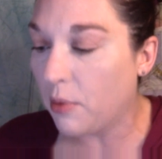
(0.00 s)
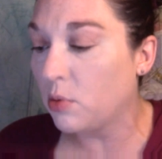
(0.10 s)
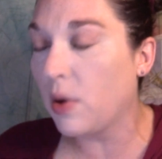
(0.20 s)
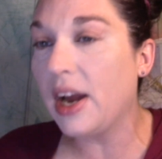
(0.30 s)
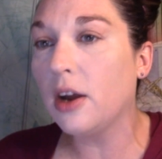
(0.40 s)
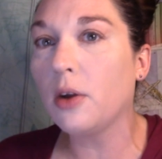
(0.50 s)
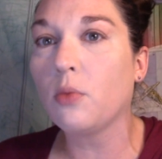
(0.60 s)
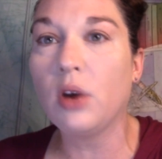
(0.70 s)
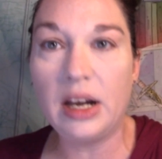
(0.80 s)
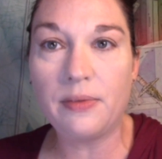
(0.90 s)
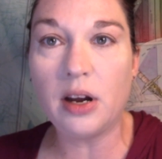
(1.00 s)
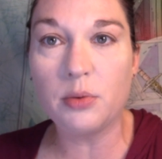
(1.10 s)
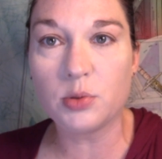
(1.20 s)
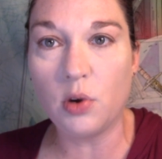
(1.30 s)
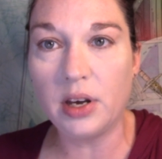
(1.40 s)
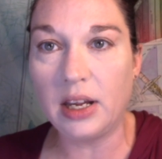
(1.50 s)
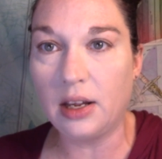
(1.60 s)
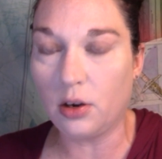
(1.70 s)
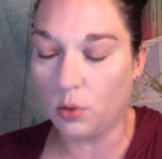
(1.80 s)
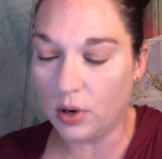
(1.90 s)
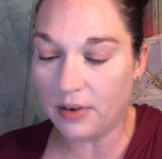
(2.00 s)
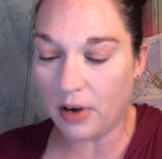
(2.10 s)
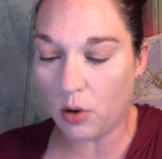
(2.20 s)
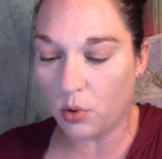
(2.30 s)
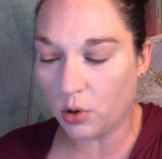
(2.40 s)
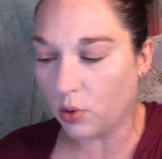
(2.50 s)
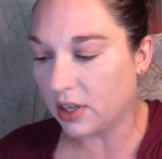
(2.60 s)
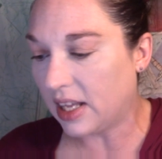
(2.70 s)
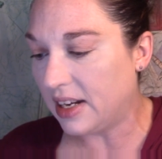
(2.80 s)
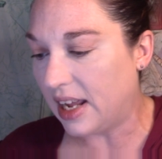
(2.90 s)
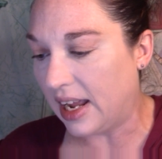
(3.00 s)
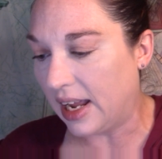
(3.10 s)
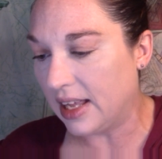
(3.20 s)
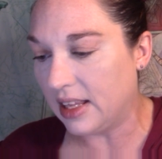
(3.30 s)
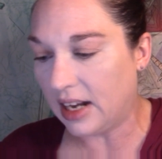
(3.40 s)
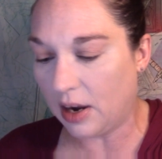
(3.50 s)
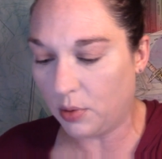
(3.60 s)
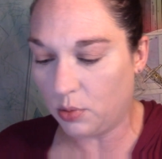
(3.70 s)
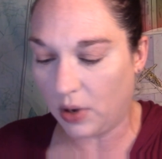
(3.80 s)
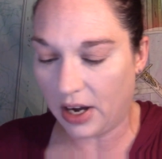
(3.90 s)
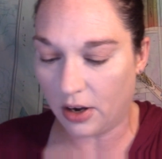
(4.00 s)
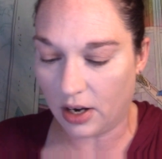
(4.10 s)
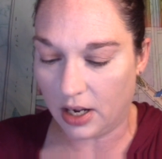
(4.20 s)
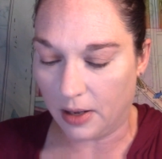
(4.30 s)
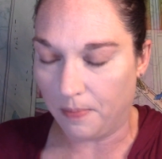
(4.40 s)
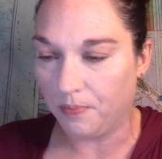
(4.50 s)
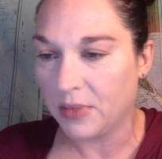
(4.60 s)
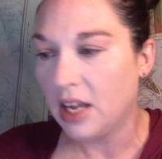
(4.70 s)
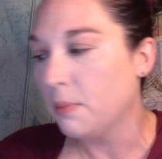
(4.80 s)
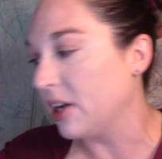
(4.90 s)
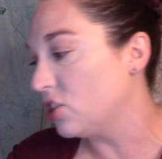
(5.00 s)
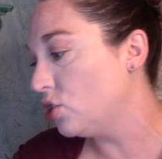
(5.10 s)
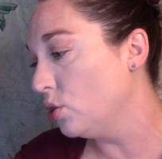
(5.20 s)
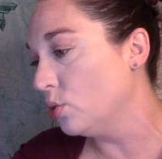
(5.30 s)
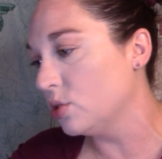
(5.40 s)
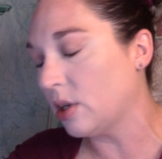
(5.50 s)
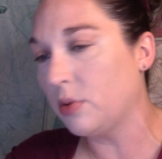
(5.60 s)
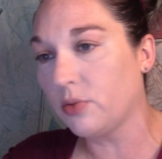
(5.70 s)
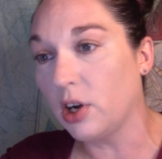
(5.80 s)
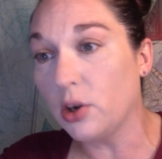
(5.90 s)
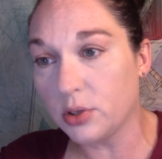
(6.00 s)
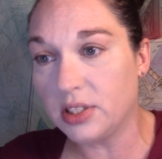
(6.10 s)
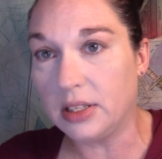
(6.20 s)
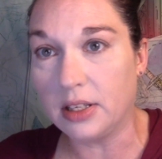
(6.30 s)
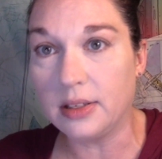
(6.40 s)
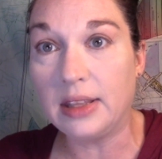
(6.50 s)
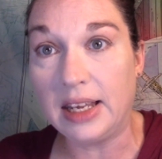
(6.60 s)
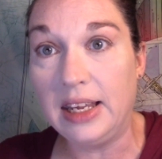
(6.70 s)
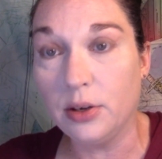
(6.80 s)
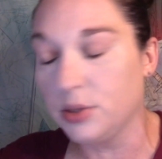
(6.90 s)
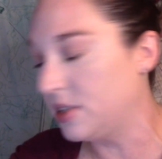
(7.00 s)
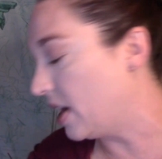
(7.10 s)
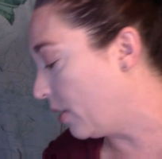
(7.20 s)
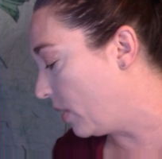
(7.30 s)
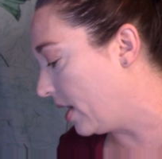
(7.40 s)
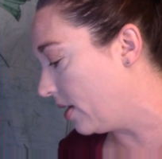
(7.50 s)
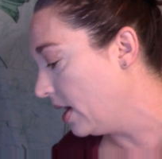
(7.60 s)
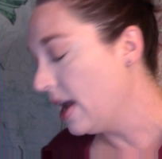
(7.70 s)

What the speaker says: wear whatever I was wanting or whatever I wore to work that day, and then I would wear my shoes. I would rehearse in the heels that I wear.